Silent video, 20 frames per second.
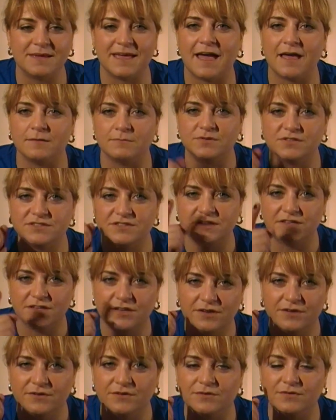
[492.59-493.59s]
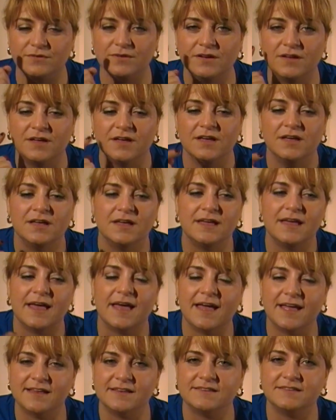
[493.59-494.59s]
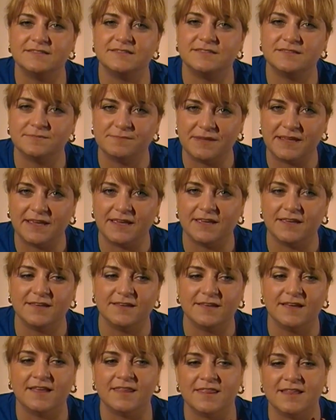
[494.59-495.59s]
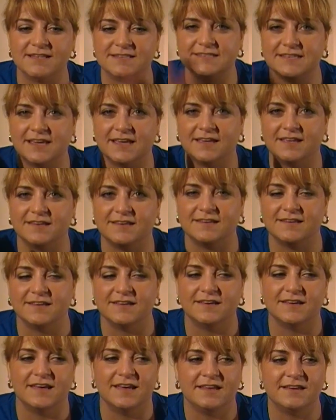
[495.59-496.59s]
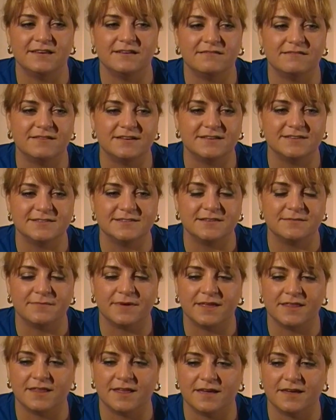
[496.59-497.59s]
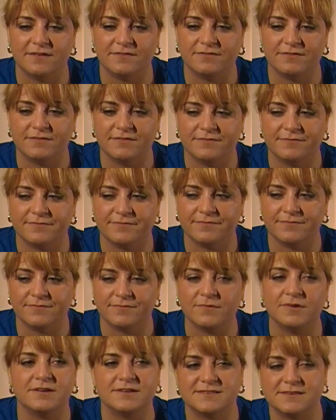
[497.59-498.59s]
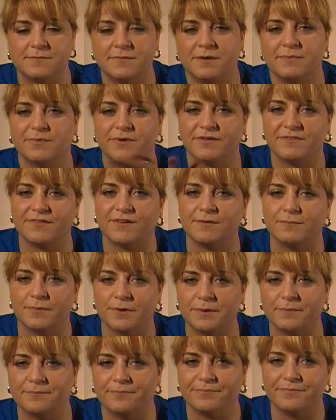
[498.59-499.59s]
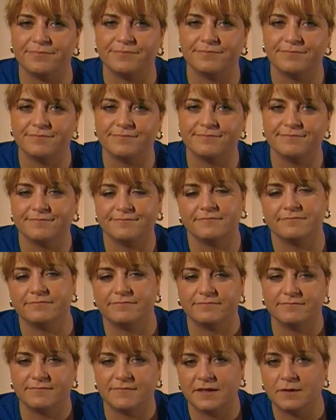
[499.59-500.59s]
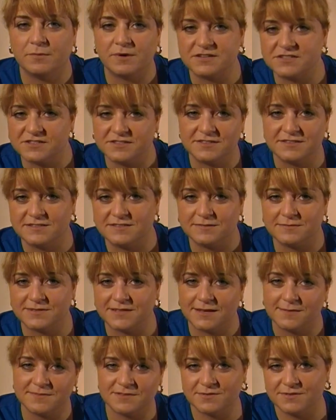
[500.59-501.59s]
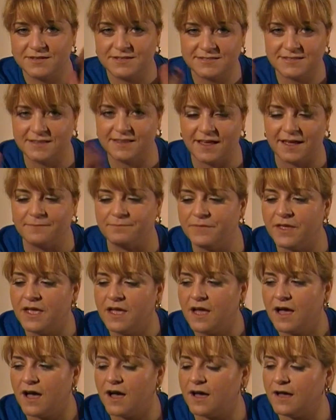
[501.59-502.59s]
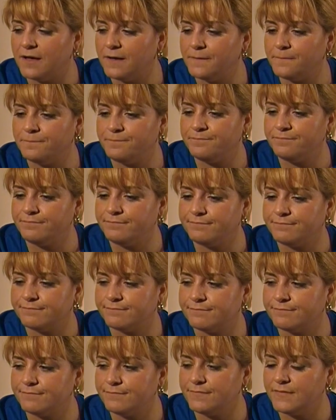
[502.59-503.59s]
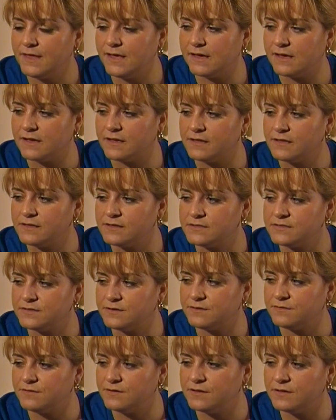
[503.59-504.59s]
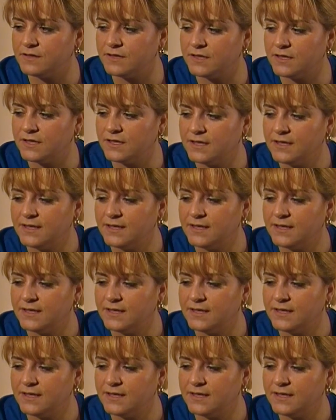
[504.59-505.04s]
accountable to you and to me, and that's it. And no one else in my life. Well, except my boyfriend, but he watches this sometimes, so he's in that. Yeah, so